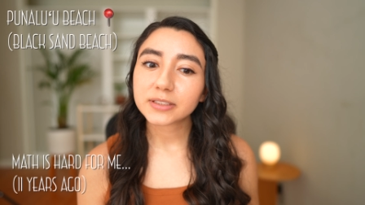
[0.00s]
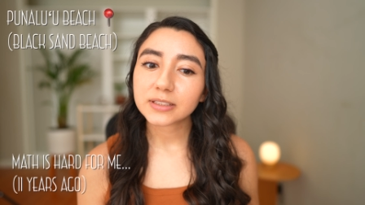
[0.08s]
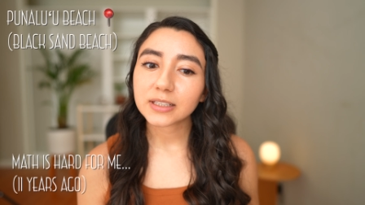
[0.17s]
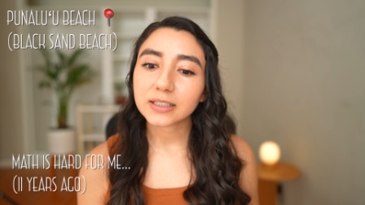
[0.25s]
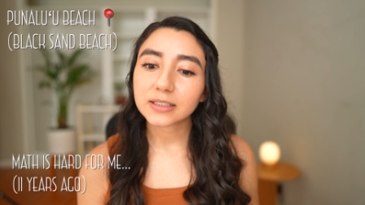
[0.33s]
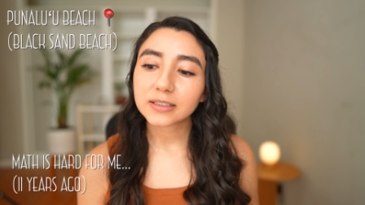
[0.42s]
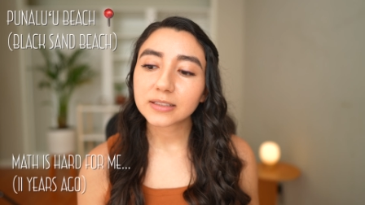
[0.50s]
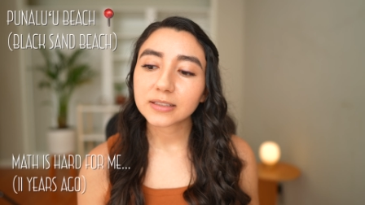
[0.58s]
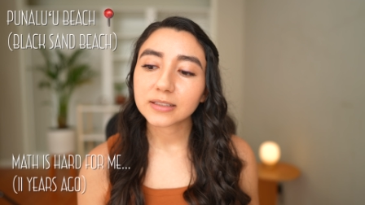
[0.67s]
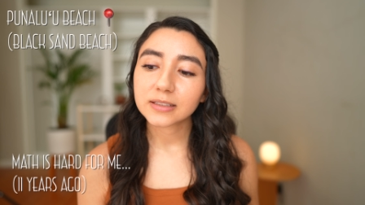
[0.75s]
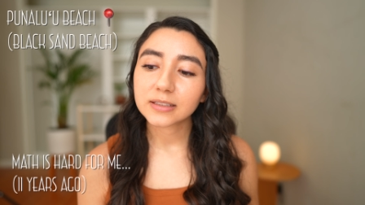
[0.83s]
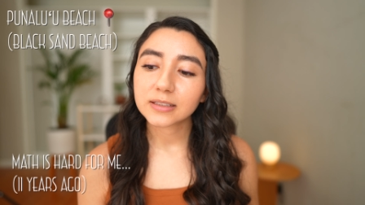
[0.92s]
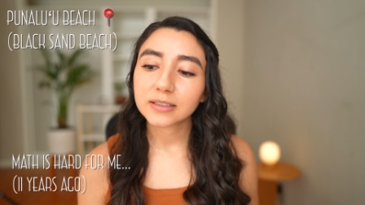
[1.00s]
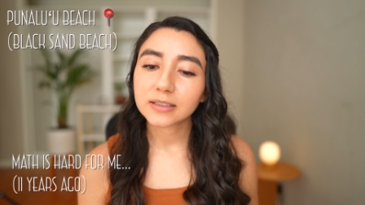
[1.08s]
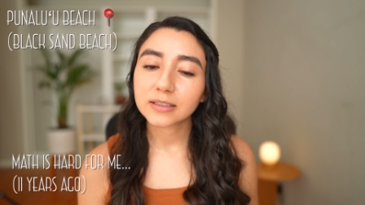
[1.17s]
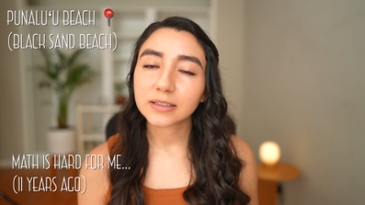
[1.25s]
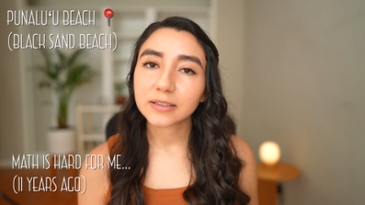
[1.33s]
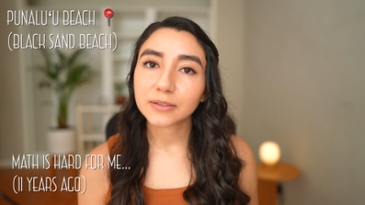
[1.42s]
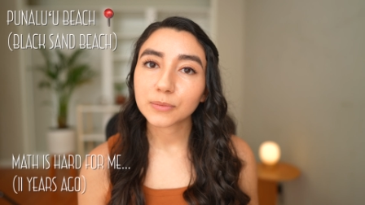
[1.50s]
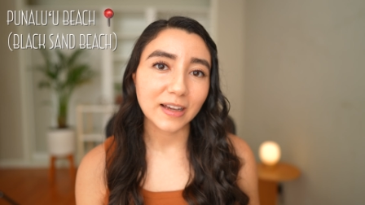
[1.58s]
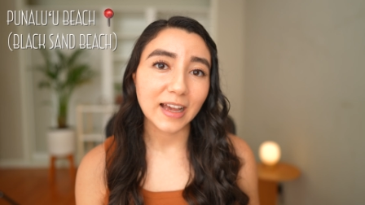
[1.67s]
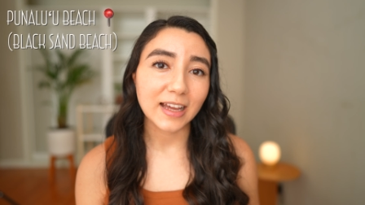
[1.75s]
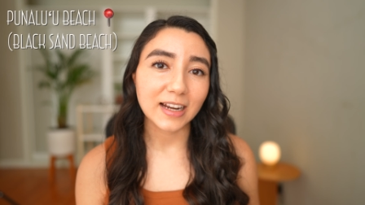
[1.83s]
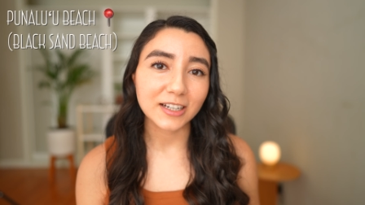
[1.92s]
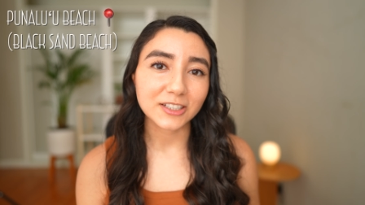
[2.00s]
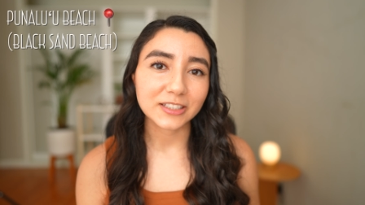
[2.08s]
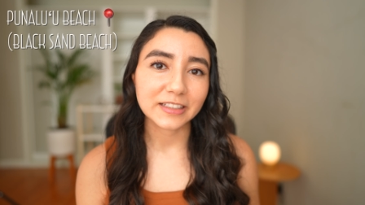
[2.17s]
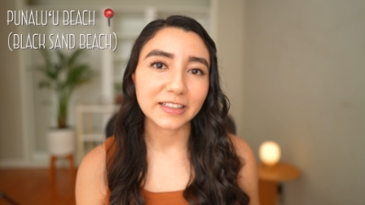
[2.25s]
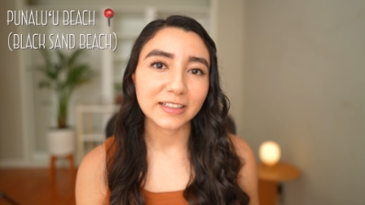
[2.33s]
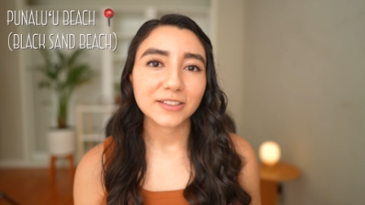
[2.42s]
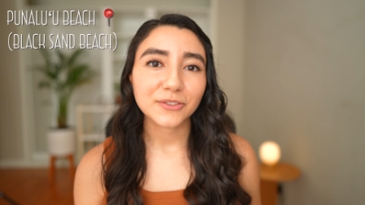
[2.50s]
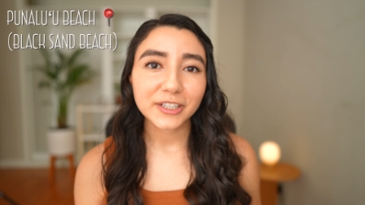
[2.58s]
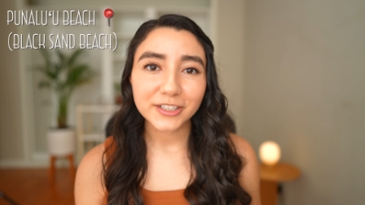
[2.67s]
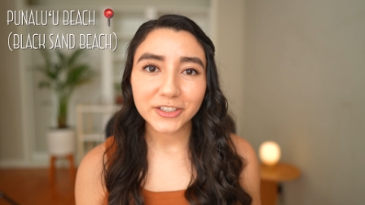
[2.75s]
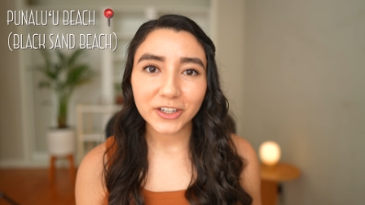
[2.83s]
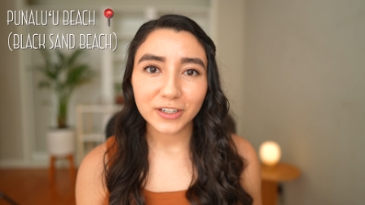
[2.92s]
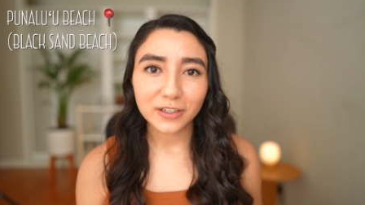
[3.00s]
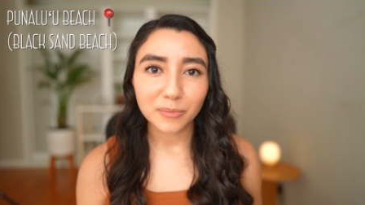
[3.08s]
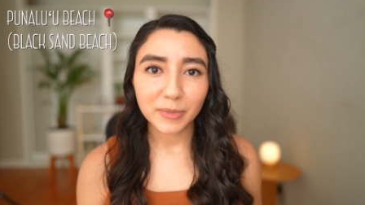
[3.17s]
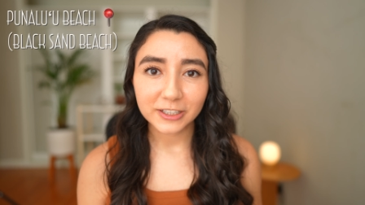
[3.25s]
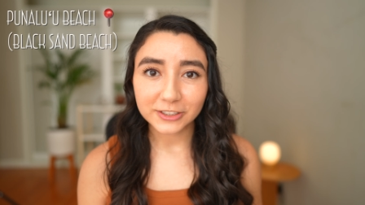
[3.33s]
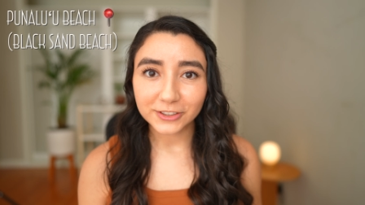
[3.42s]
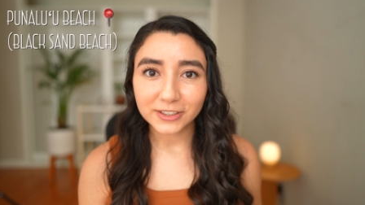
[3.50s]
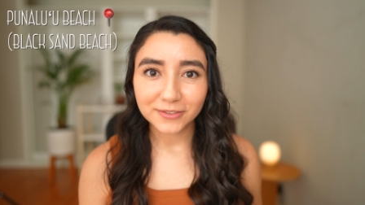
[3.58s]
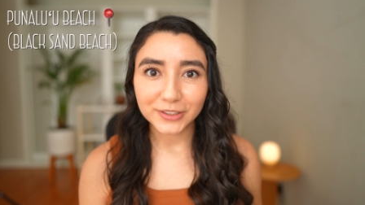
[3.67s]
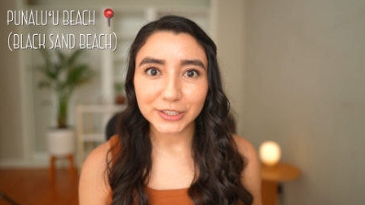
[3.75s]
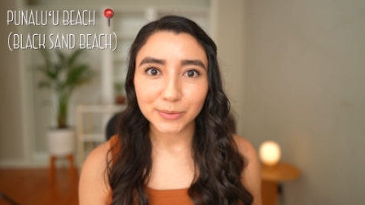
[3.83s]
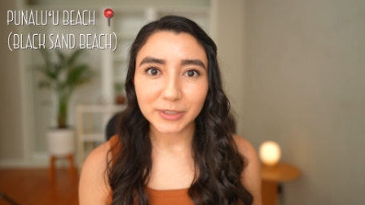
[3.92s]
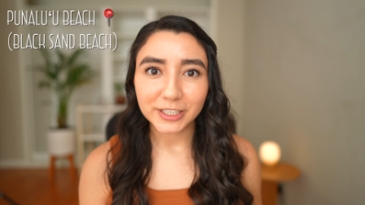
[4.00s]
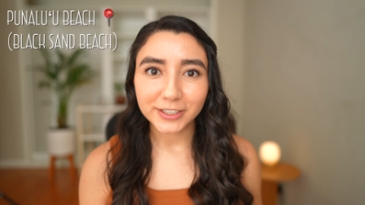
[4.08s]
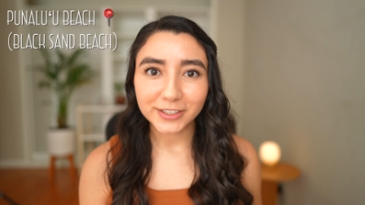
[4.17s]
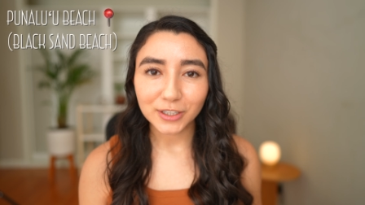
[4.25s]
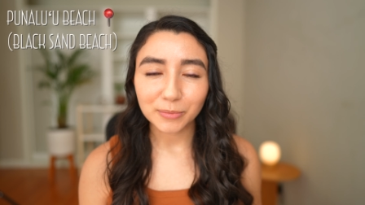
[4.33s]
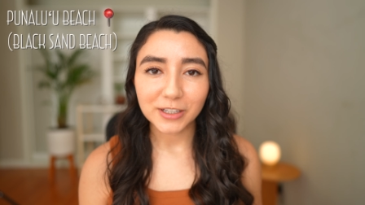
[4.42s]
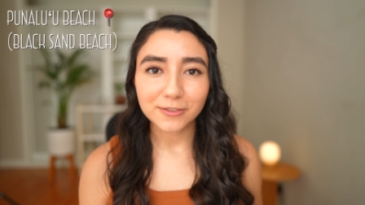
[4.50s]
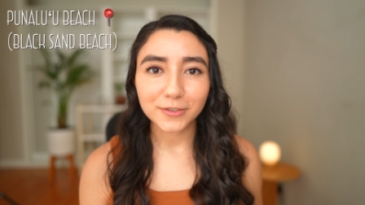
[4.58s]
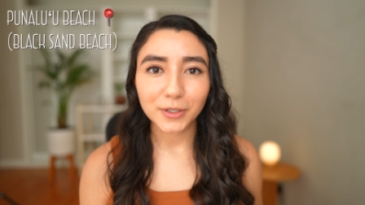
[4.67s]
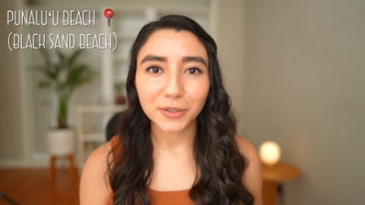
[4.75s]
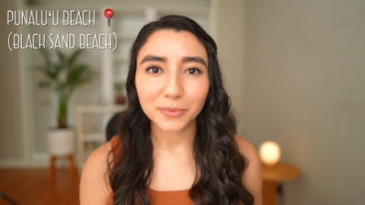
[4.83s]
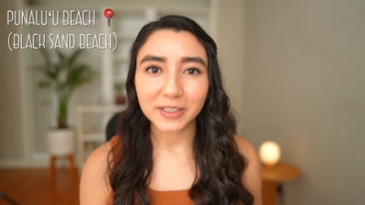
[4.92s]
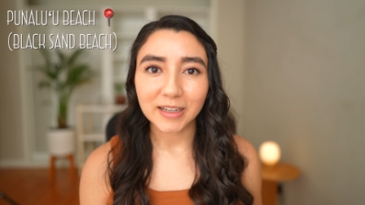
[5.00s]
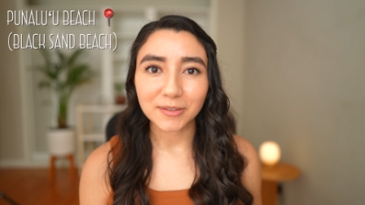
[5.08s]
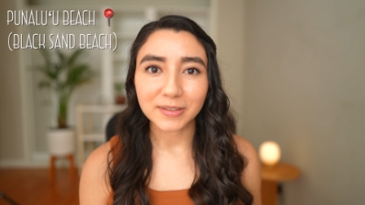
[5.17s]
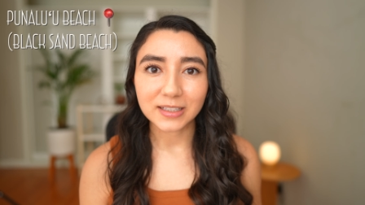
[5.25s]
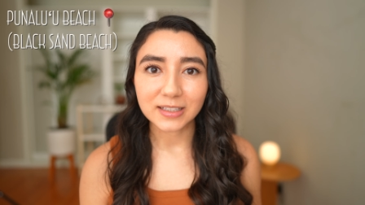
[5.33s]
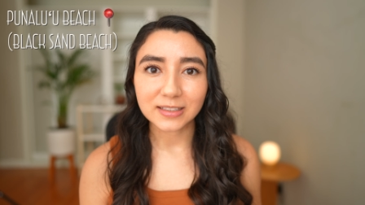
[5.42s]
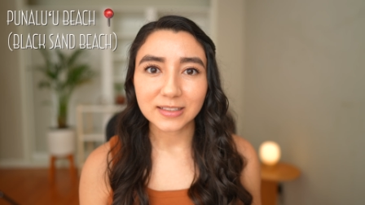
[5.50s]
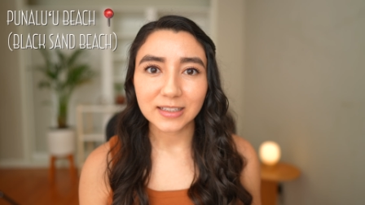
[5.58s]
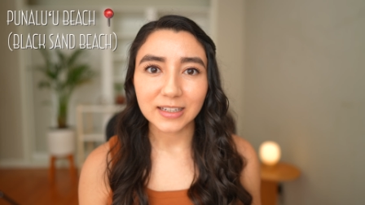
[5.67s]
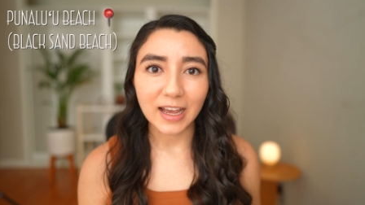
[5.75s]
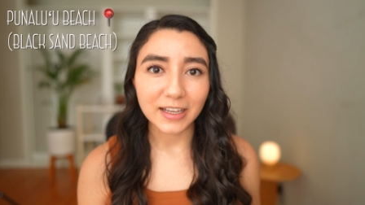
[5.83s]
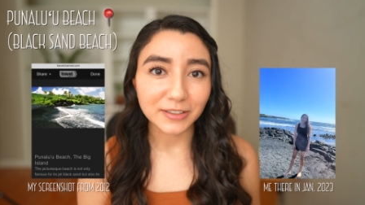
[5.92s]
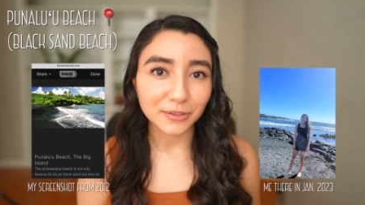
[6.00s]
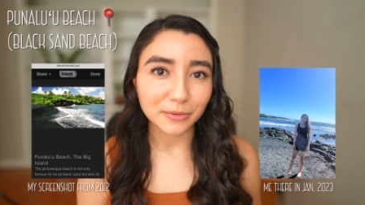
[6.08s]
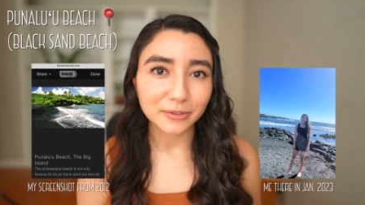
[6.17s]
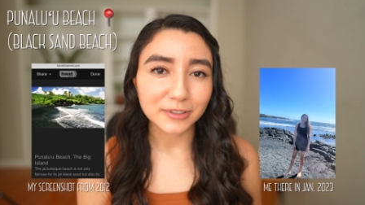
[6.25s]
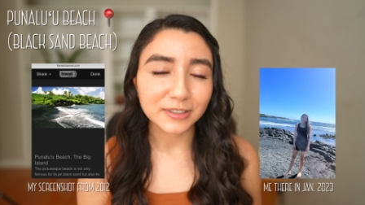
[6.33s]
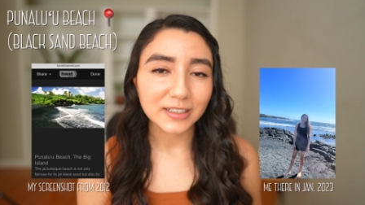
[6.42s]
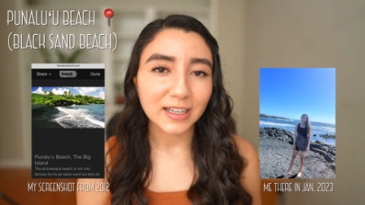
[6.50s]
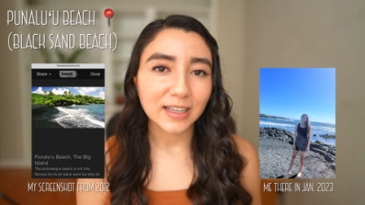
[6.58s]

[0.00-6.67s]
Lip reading: 10, I had actually screenshotted a picture of this beach on my phone when I was in high school,